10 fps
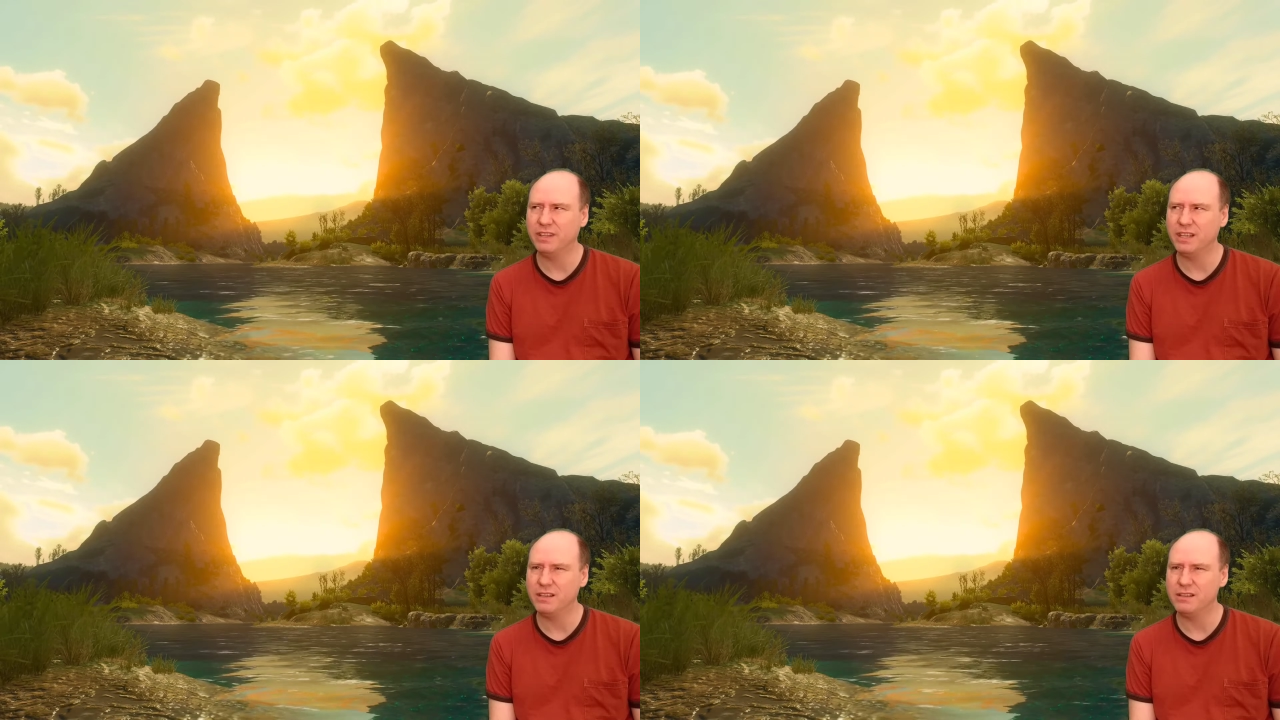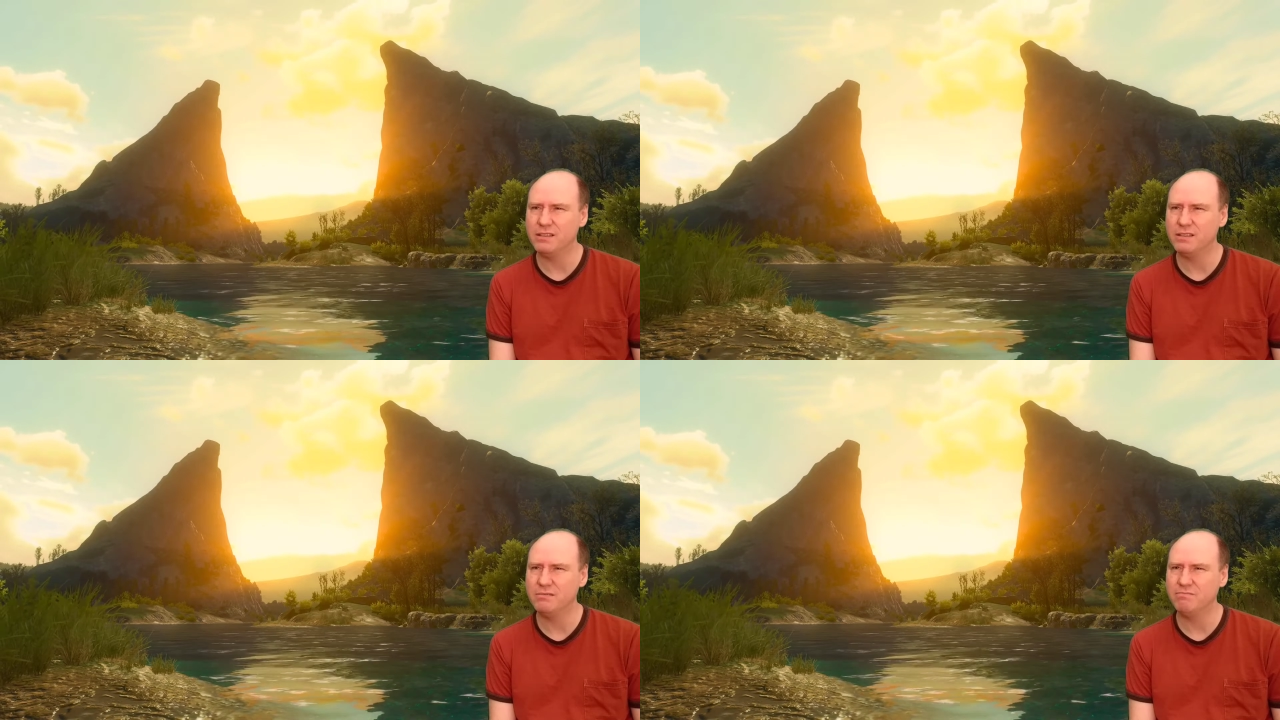of
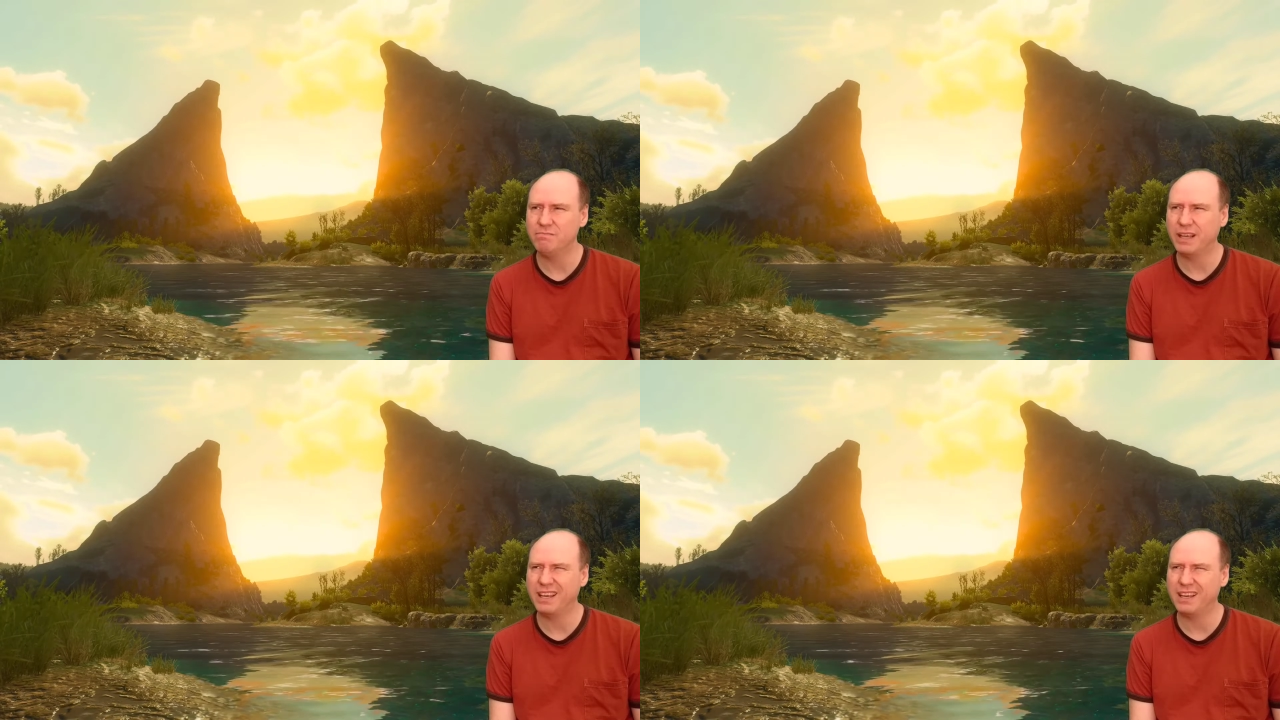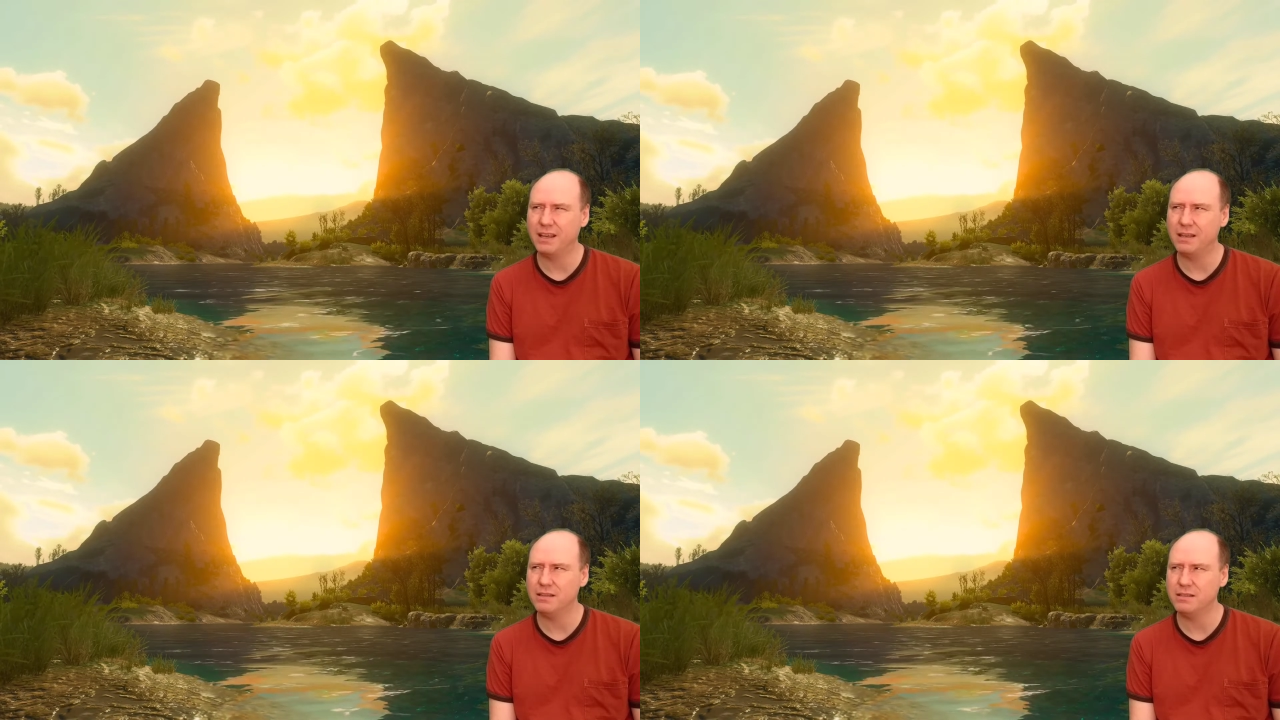these
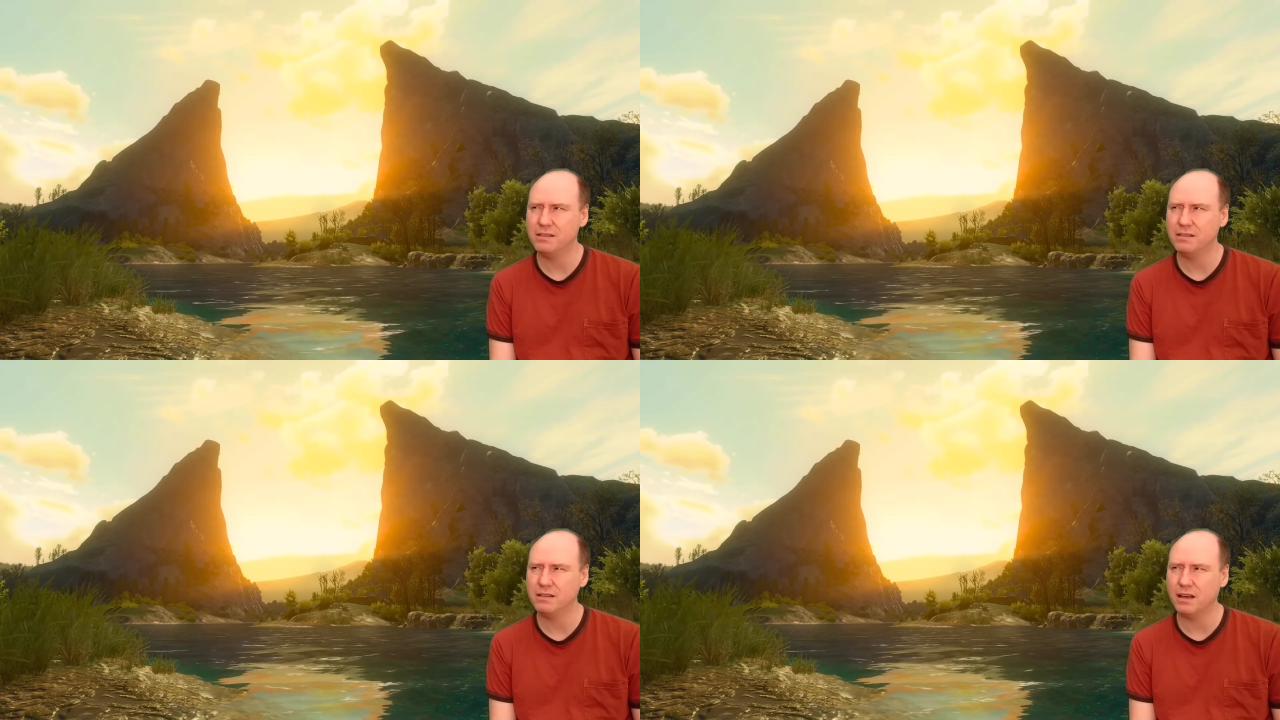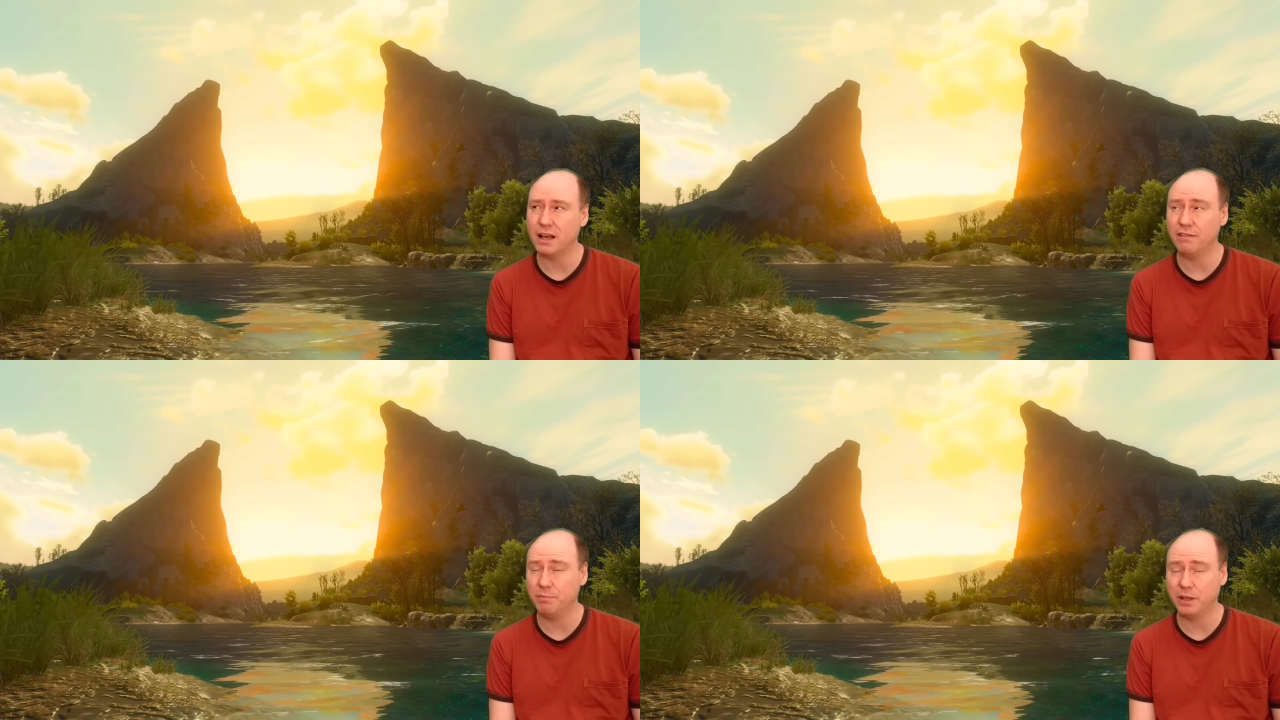because
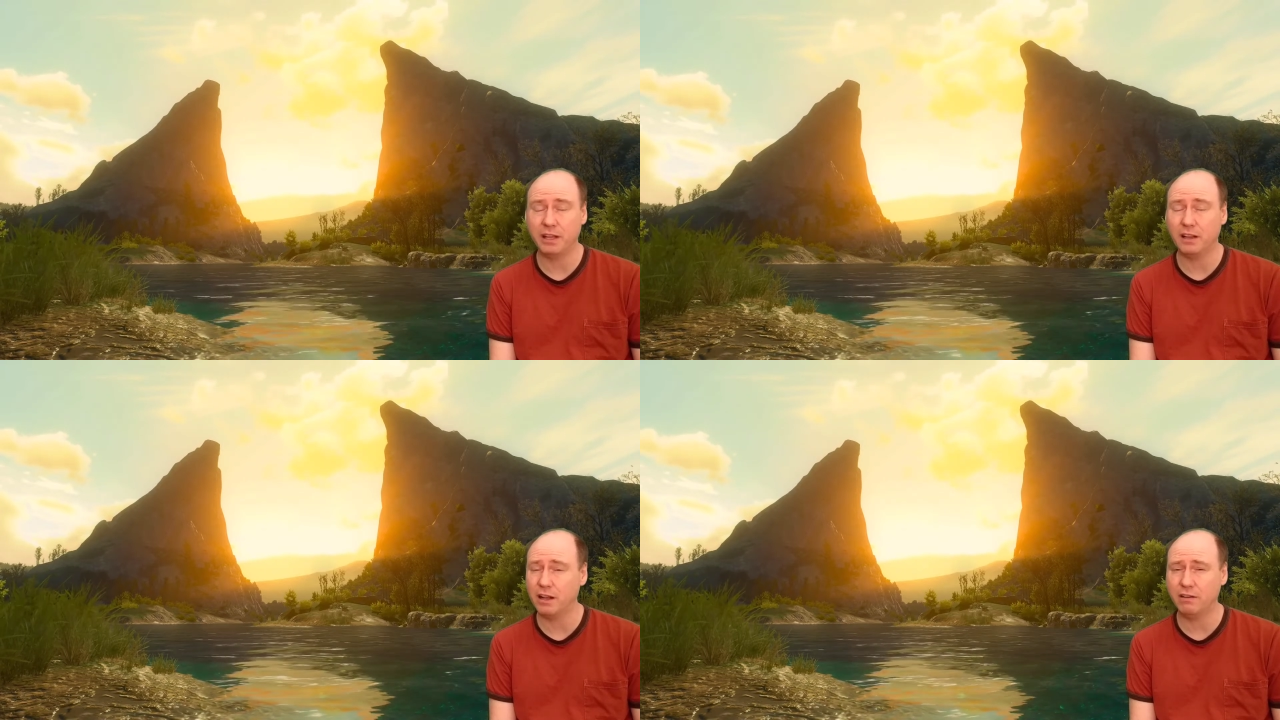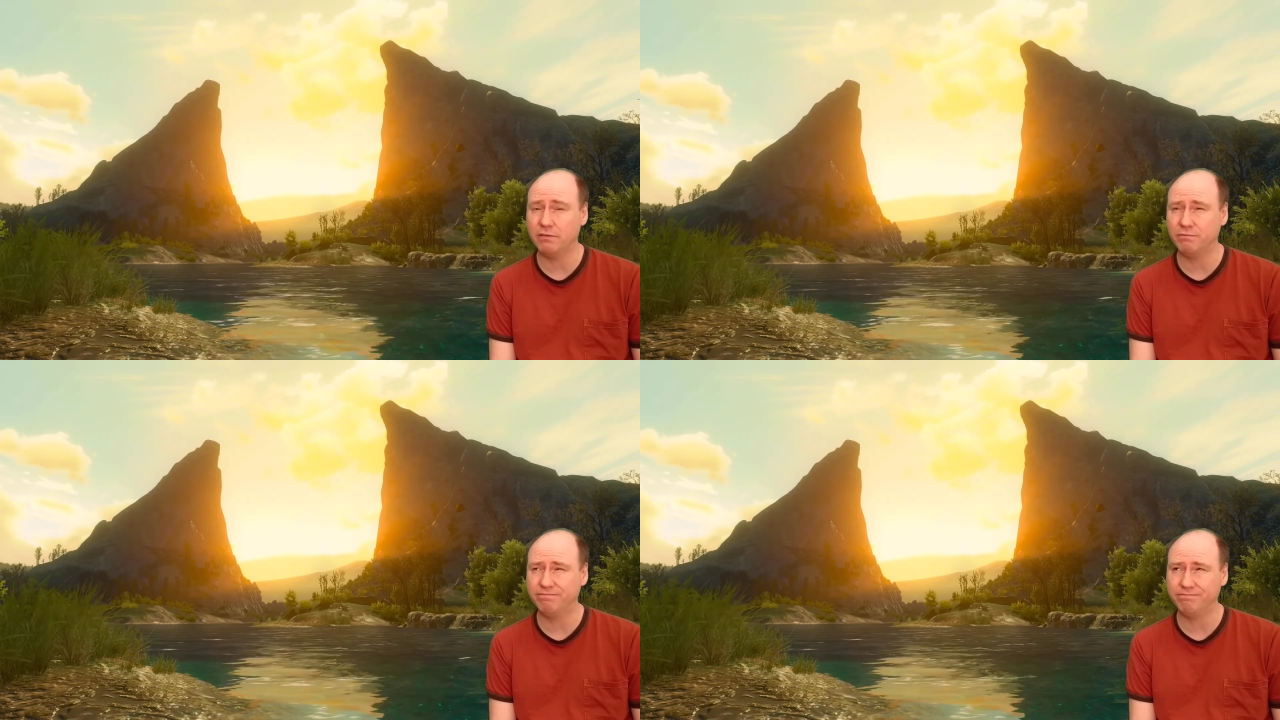I've played a lot
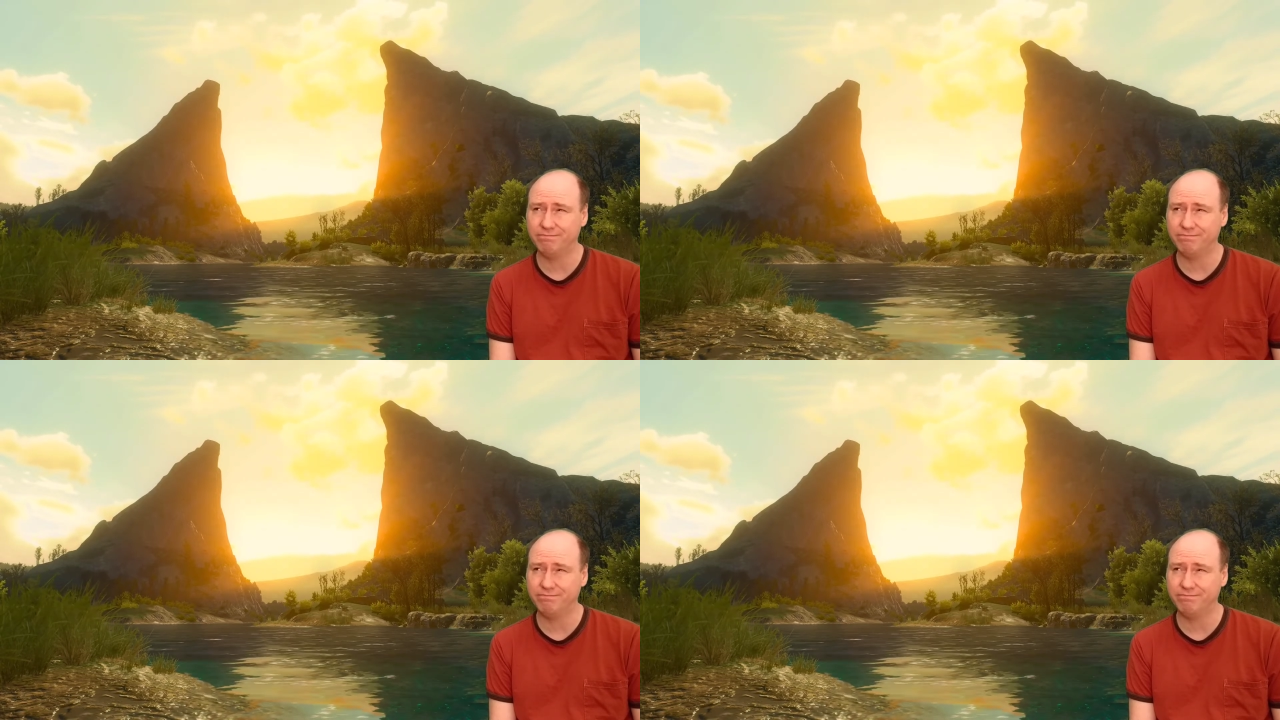of